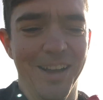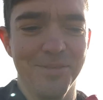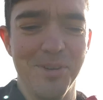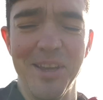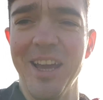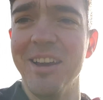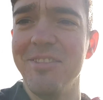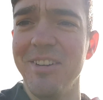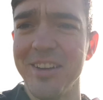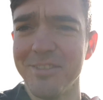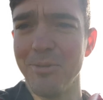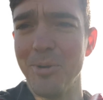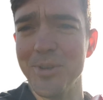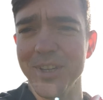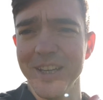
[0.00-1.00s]
But yeah, thanks
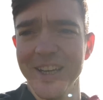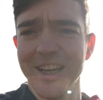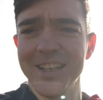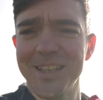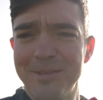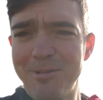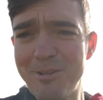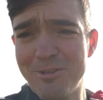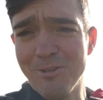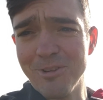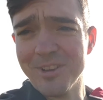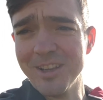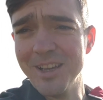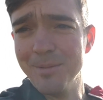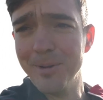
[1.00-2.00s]
for watching guys, I'm
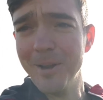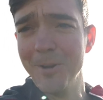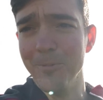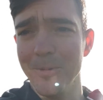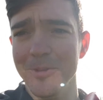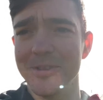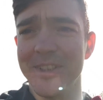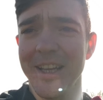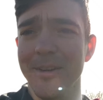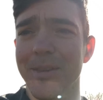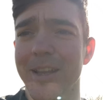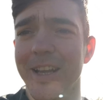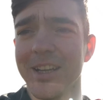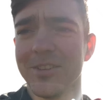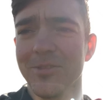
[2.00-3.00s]
RollerXcore, and we'll see you in
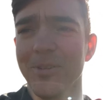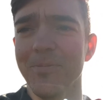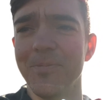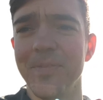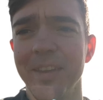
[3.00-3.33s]
the next one.